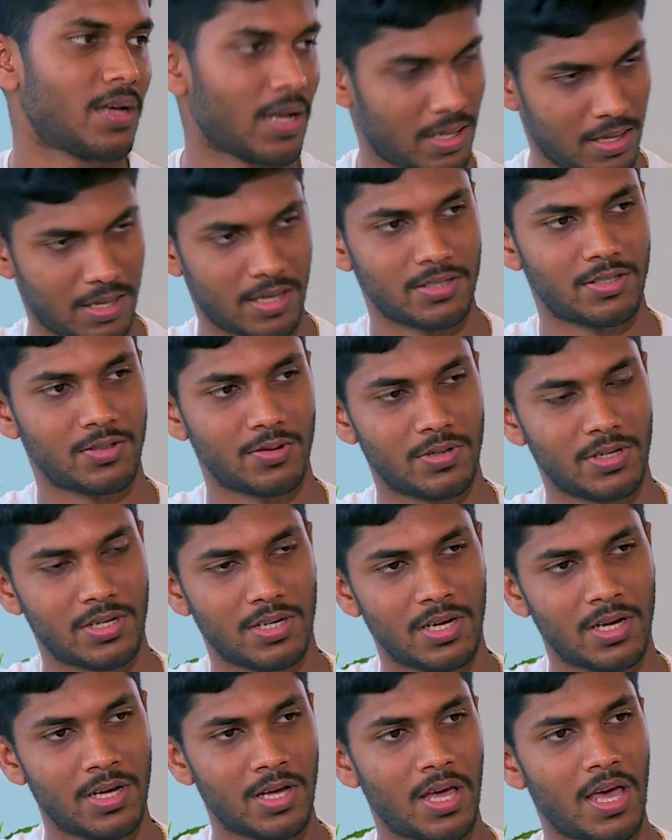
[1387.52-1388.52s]
I should
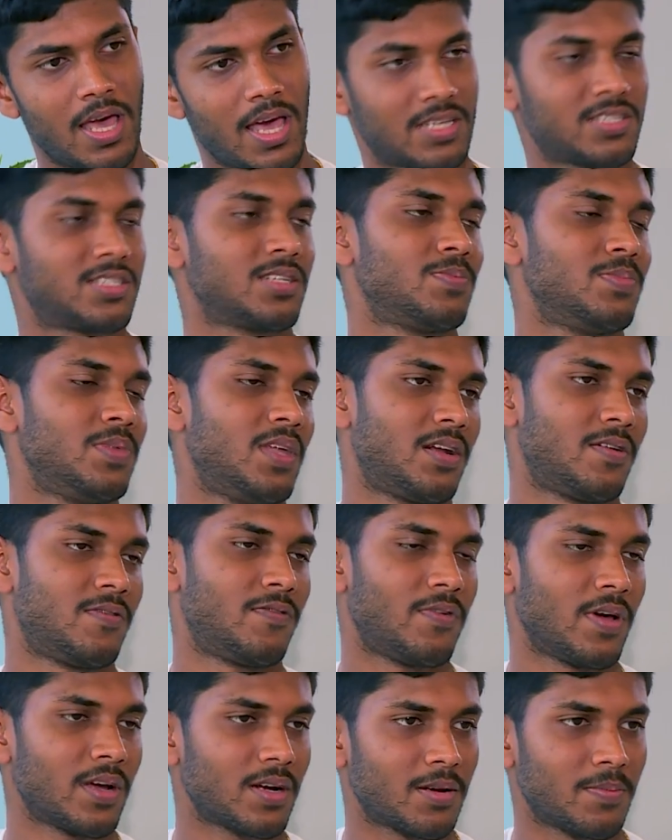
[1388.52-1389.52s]
accept that
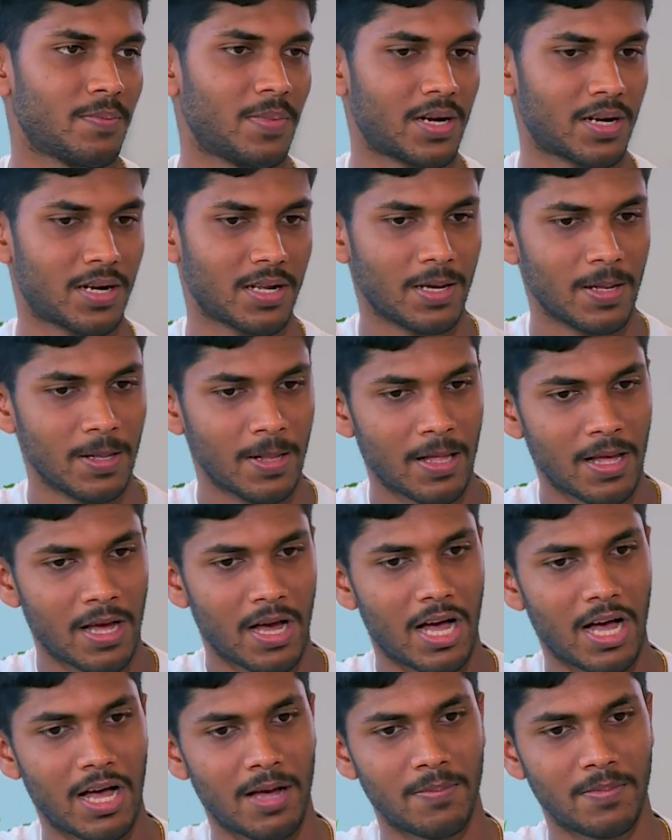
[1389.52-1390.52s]
fact, but
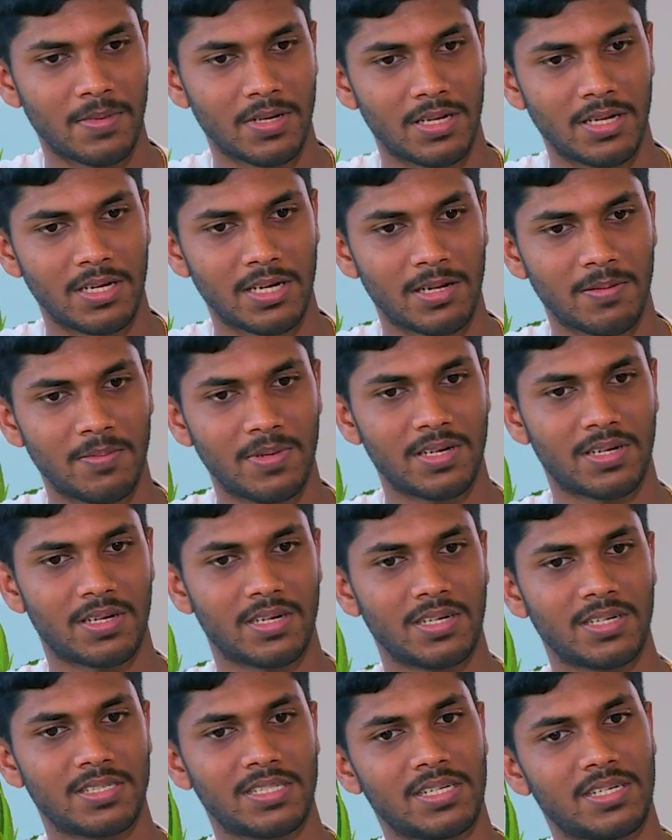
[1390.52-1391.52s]
I'm a little bit
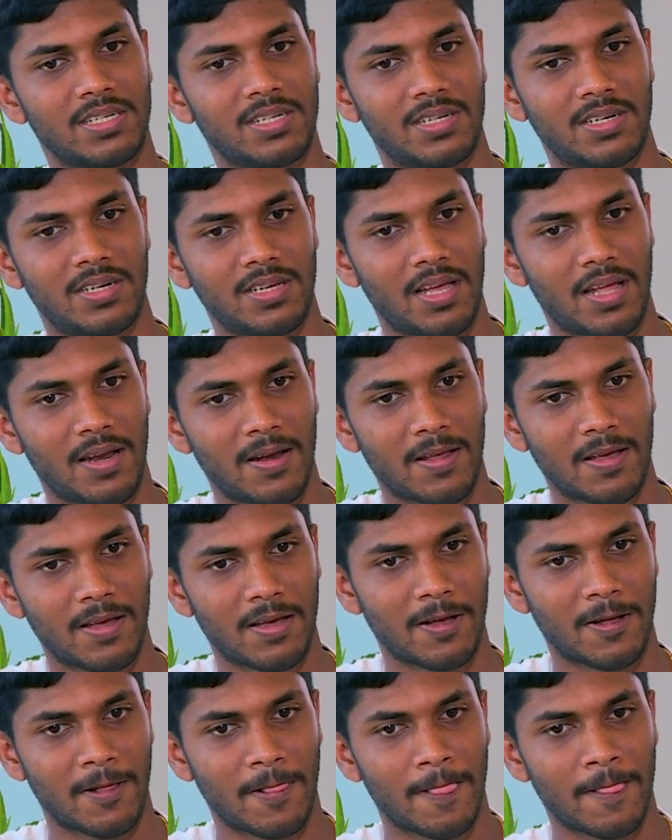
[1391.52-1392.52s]
contented
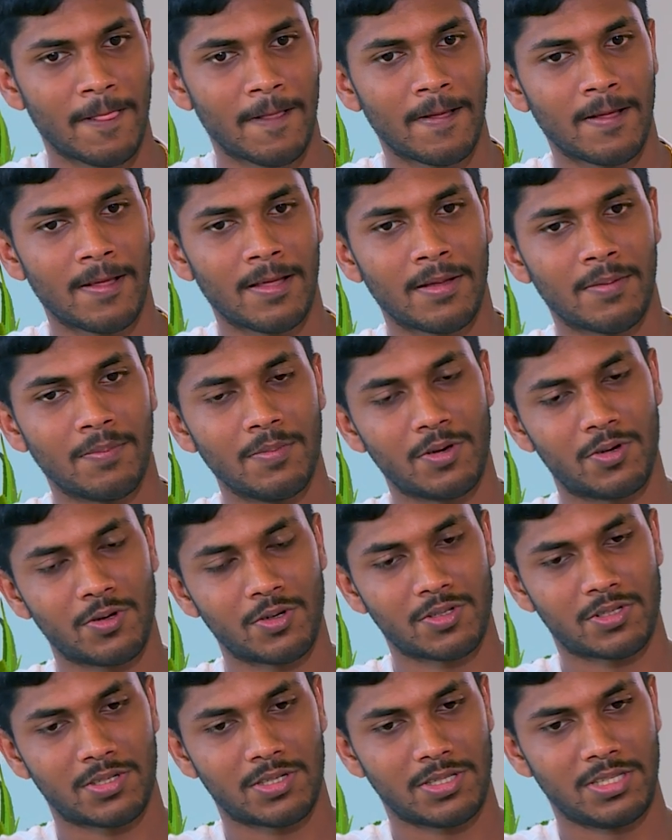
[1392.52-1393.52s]
and
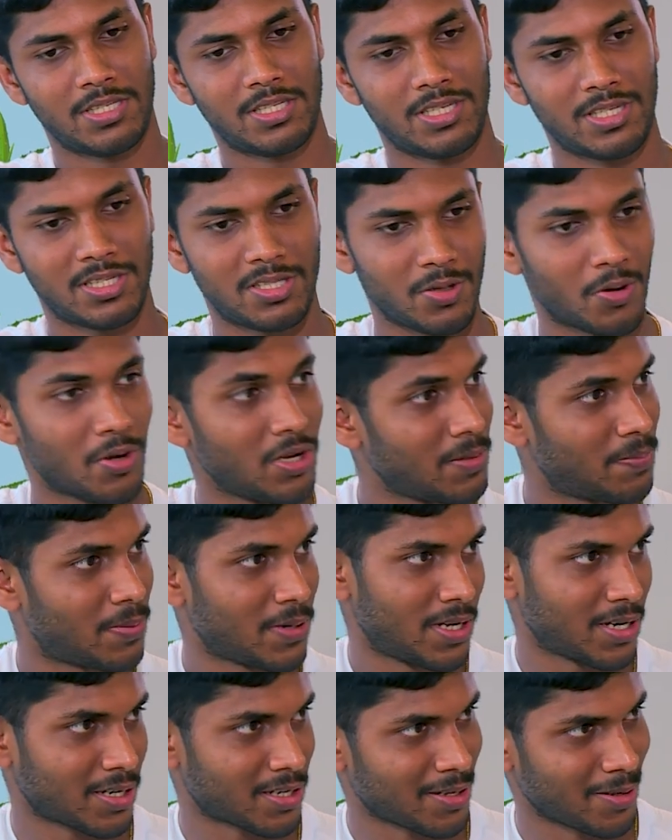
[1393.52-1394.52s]
because this is the only
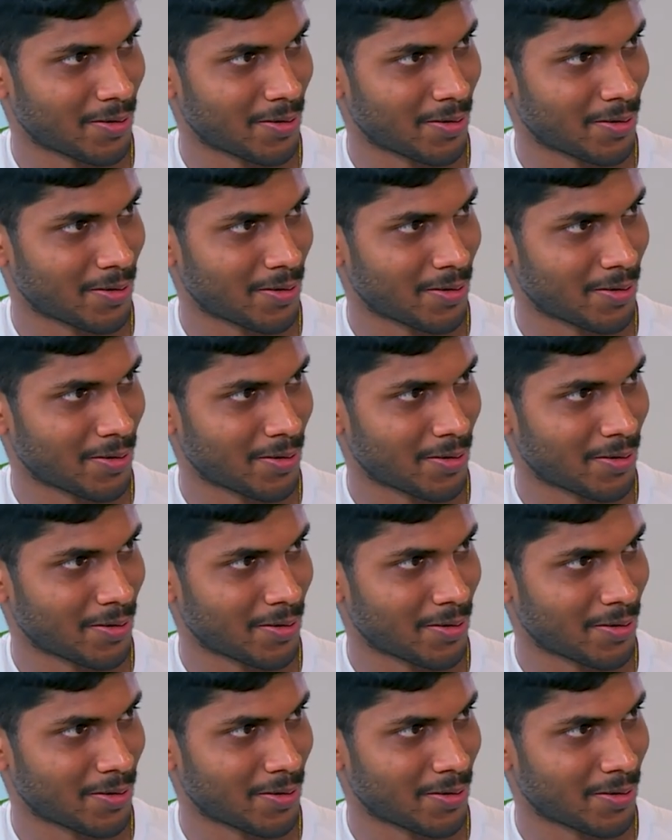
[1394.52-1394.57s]
product